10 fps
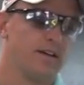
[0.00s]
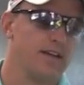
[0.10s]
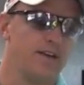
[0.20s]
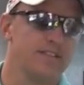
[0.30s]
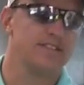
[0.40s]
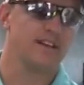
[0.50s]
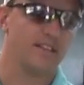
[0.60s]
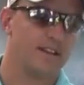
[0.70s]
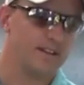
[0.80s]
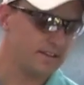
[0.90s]
Kevin
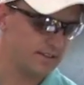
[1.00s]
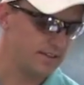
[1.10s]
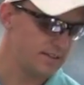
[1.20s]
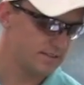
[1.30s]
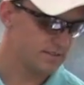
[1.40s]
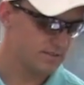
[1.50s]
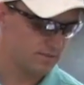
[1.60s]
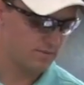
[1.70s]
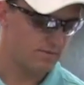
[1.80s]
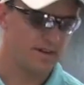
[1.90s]
Sutherland is
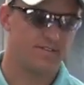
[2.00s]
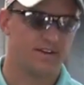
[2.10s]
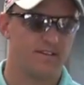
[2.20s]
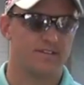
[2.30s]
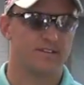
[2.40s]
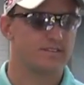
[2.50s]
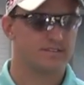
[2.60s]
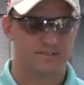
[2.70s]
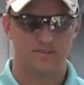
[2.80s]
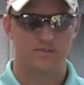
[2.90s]
my favorite
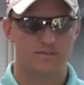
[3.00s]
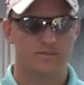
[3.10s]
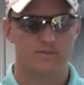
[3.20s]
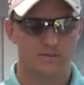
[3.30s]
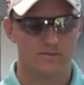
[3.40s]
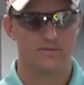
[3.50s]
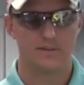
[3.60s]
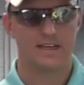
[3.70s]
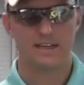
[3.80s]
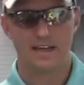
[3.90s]

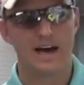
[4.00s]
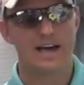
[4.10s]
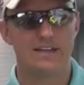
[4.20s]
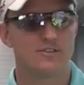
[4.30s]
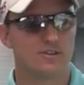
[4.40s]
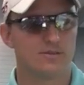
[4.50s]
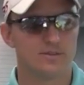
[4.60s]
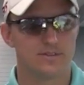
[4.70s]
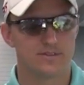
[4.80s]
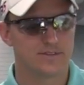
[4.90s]
guy in
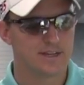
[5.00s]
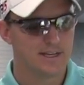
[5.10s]
terms of